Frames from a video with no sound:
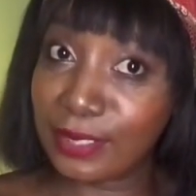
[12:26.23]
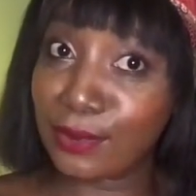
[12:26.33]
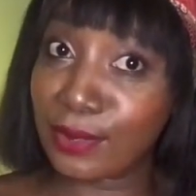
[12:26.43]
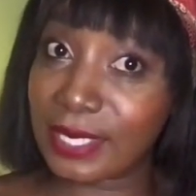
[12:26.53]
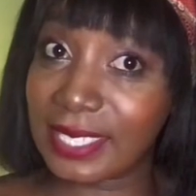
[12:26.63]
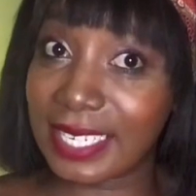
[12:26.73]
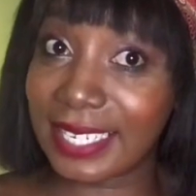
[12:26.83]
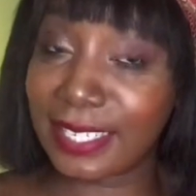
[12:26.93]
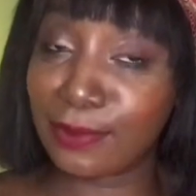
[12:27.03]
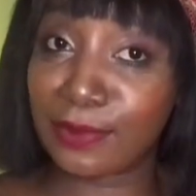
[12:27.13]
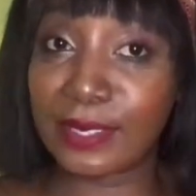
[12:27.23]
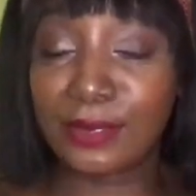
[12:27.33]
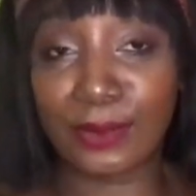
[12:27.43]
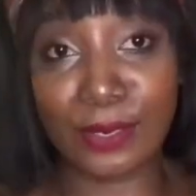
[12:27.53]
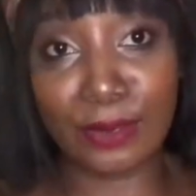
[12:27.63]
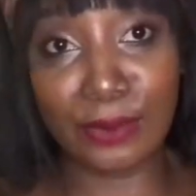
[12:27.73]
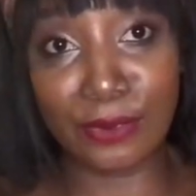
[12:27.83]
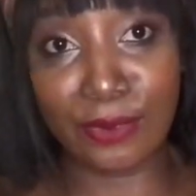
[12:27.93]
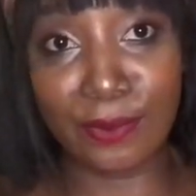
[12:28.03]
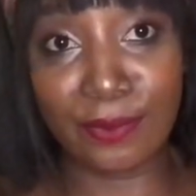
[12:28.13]
He took his jacket because it was
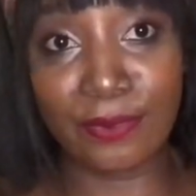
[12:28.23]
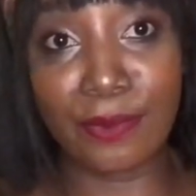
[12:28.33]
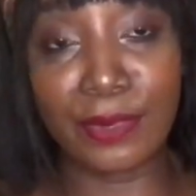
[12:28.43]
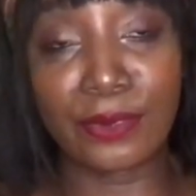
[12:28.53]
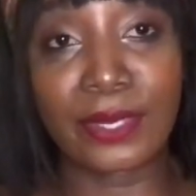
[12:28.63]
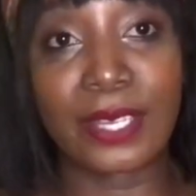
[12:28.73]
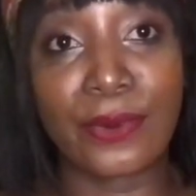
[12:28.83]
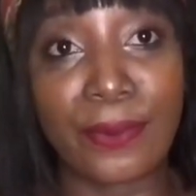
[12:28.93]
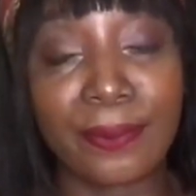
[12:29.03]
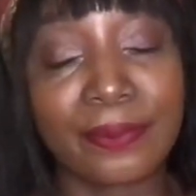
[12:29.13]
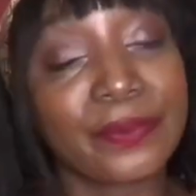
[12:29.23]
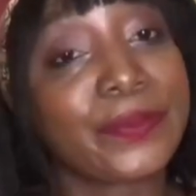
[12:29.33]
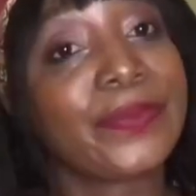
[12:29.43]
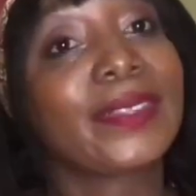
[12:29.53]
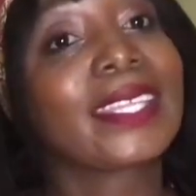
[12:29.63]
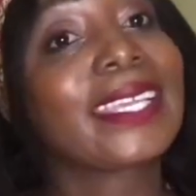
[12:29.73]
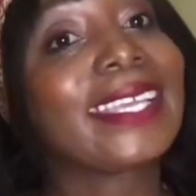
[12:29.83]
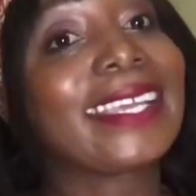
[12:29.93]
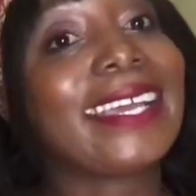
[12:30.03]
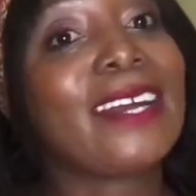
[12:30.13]
close for me to get home.
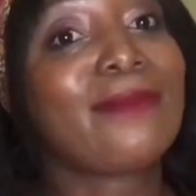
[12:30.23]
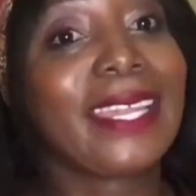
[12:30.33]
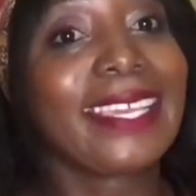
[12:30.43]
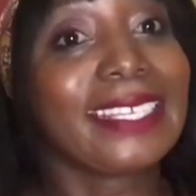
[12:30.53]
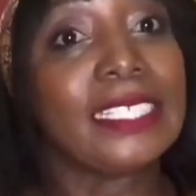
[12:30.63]
I'm like,